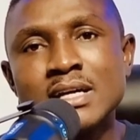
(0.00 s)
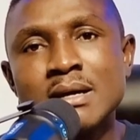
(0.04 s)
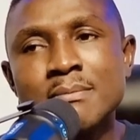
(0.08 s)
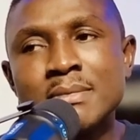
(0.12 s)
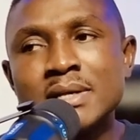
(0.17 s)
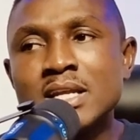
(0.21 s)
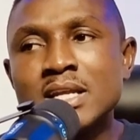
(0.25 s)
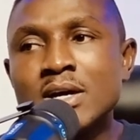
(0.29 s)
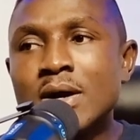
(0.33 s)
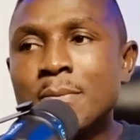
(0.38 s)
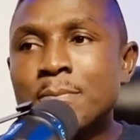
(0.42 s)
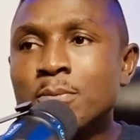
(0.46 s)

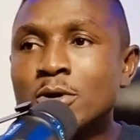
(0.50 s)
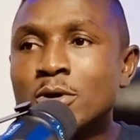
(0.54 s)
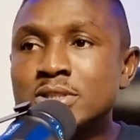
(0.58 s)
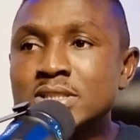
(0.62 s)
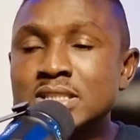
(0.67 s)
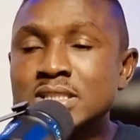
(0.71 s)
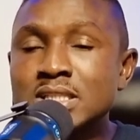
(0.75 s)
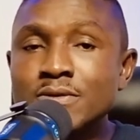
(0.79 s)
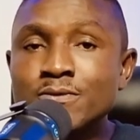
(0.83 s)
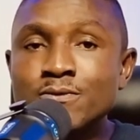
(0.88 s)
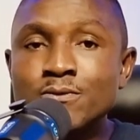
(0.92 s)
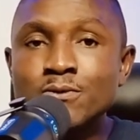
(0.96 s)
But there are
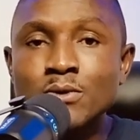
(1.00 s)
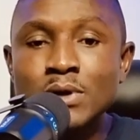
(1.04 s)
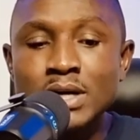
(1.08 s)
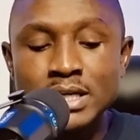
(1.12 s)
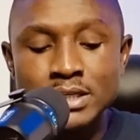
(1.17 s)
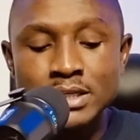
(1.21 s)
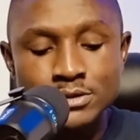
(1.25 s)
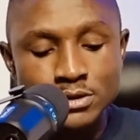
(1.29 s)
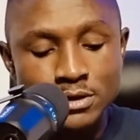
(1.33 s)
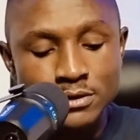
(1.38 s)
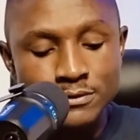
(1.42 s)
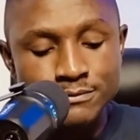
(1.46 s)
positive
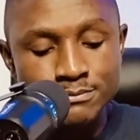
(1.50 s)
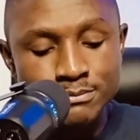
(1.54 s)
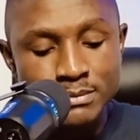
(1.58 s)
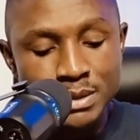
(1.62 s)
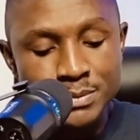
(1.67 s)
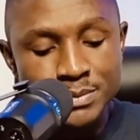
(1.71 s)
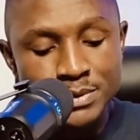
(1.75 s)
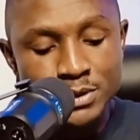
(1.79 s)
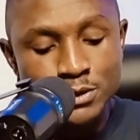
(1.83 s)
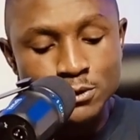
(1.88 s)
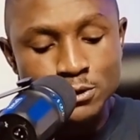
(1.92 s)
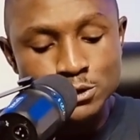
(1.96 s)
ways of
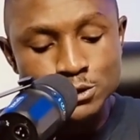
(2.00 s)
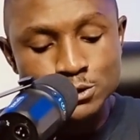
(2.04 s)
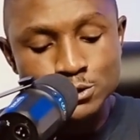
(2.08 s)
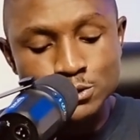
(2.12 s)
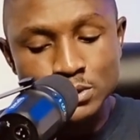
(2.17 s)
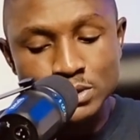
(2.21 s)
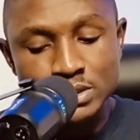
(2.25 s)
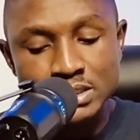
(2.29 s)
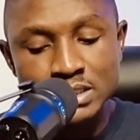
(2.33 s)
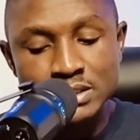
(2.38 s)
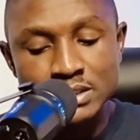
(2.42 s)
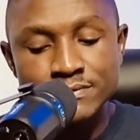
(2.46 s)
maybe
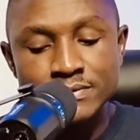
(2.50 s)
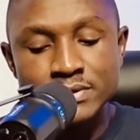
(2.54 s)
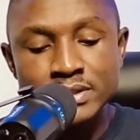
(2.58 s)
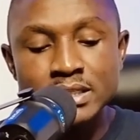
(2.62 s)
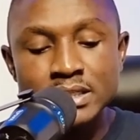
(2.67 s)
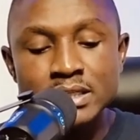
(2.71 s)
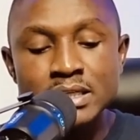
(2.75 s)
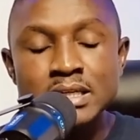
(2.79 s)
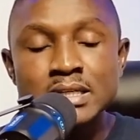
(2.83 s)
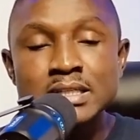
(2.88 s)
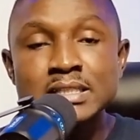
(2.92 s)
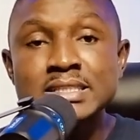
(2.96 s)

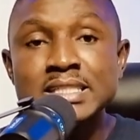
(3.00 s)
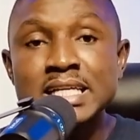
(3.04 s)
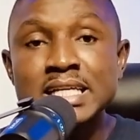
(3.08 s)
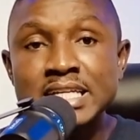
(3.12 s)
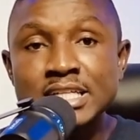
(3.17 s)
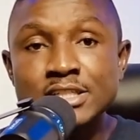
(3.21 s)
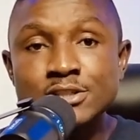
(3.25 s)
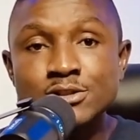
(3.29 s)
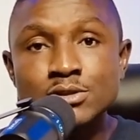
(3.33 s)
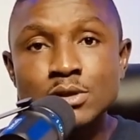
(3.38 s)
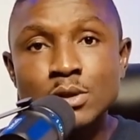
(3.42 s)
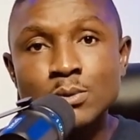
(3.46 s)
constructively
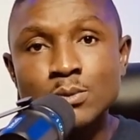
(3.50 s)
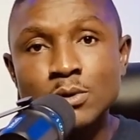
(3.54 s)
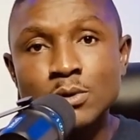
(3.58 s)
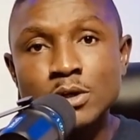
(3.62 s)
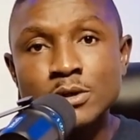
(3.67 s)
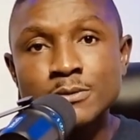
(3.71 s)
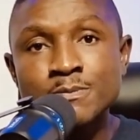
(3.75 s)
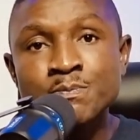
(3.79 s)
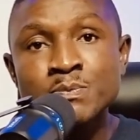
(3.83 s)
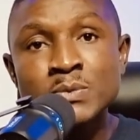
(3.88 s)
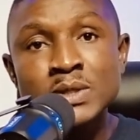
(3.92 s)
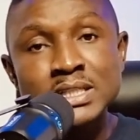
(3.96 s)
telling
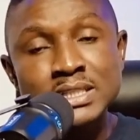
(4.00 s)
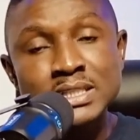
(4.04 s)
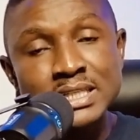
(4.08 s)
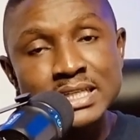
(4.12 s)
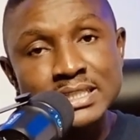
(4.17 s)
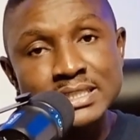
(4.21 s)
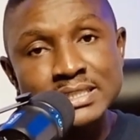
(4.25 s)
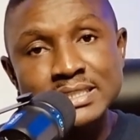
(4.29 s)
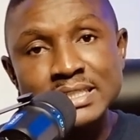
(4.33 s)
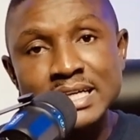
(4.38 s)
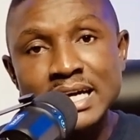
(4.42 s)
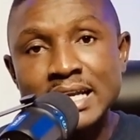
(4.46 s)
someone
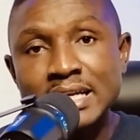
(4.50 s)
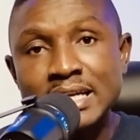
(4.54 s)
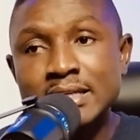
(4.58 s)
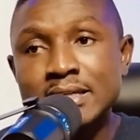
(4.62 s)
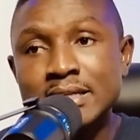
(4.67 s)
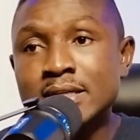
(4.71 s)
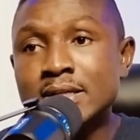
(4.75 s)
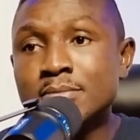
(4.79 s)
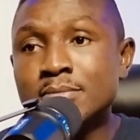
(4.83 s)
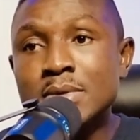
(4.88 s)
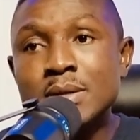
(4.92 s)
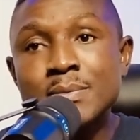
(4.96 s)
things that
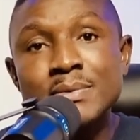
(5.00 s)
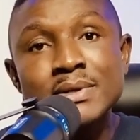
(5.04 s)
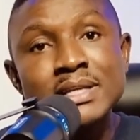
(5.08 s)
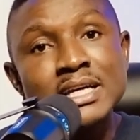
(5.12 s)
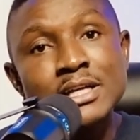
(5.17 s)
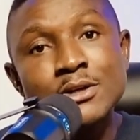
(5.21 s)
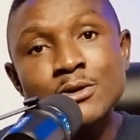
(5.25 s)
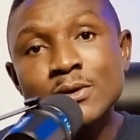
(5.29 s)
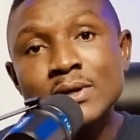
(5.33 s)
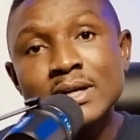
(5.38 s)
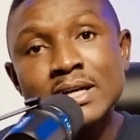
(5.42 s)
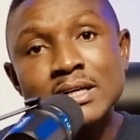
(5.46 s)
maybe
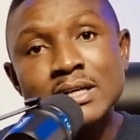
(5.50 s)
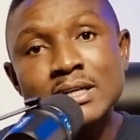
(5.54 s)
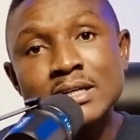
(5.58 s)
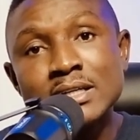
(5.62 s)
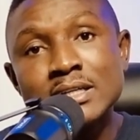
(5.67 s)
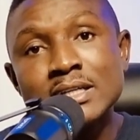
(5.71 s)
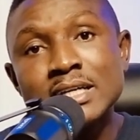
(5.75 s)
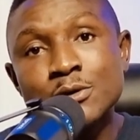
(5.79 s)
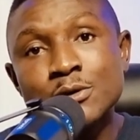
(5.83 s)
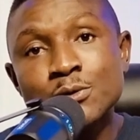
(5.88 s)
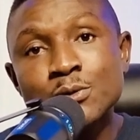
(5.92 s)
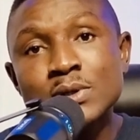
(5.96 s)
they're
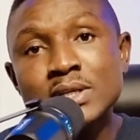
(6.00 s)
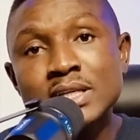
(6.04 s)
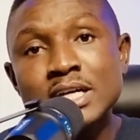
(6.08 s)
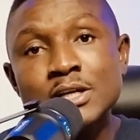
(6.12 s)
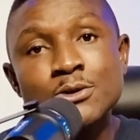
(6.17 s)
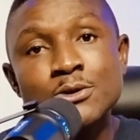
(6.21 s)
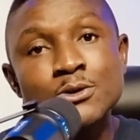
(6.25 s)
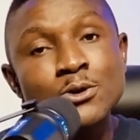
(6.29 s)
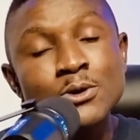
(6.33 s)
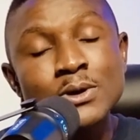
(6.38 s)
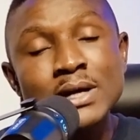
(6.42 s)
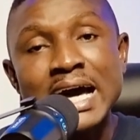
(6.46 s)
doing that
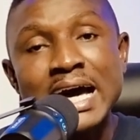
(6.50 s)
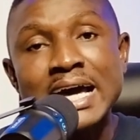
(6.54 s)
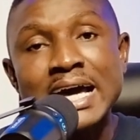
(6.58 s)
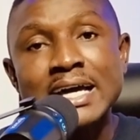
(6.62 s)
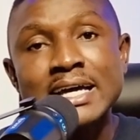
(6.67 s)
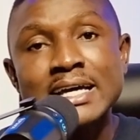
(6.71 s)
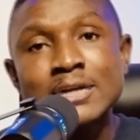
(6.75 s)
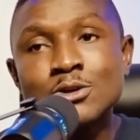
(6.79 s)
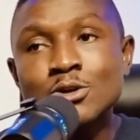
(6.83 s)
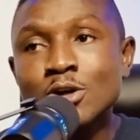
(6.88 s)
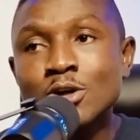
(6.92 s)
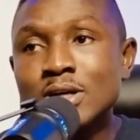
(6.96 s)
you don't
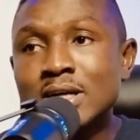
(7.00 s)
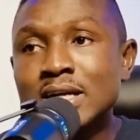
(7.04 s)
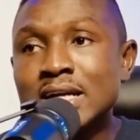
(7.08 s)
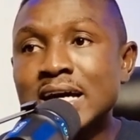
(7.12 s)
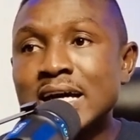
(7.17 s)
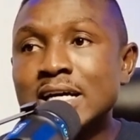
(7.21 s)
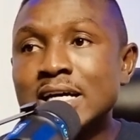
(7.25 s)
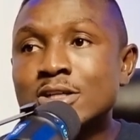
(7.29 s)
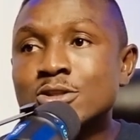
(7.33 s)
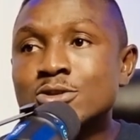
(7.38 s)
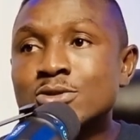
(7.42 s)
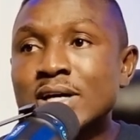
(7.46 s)
like. Not
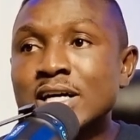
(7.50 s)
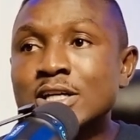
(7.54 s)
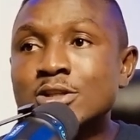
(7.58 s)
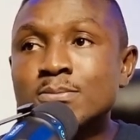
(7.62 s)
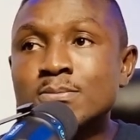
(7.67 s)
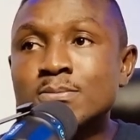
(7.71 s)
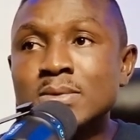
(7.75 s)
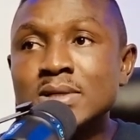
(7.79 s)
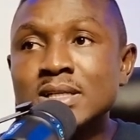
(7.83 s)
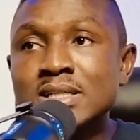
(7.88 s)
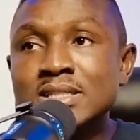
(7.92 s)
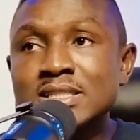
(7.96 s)
like trying
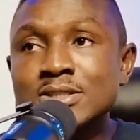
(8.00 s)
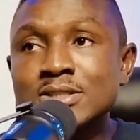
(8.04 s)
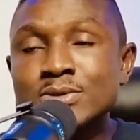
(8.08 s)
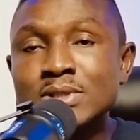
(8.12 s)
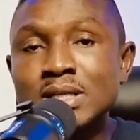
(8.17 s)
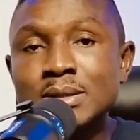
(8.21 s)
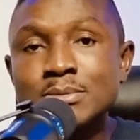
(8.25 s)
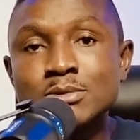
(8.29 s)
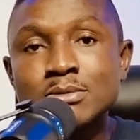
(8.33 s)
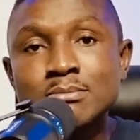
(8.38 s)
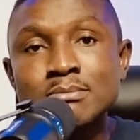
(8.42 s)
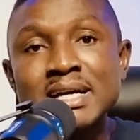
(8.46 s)
to belittle
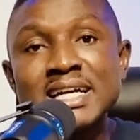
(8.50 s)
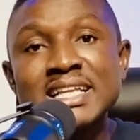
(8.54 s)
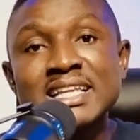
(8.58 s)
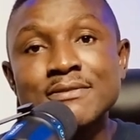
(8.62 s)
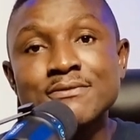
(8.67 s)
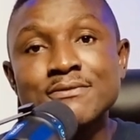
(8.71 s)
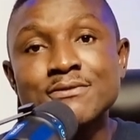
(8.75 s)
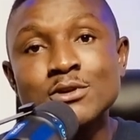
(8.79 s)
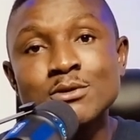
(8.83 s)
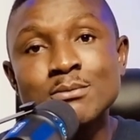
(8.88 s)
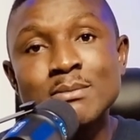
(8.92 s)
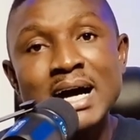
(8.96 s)
them to make
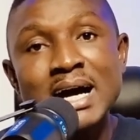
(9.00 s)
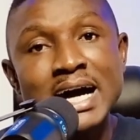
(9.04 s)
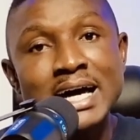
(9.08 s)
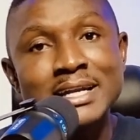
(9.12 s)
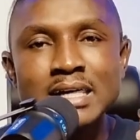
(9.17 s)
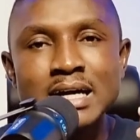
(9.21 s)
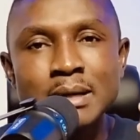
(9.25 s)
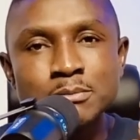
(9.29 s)
them feel bad.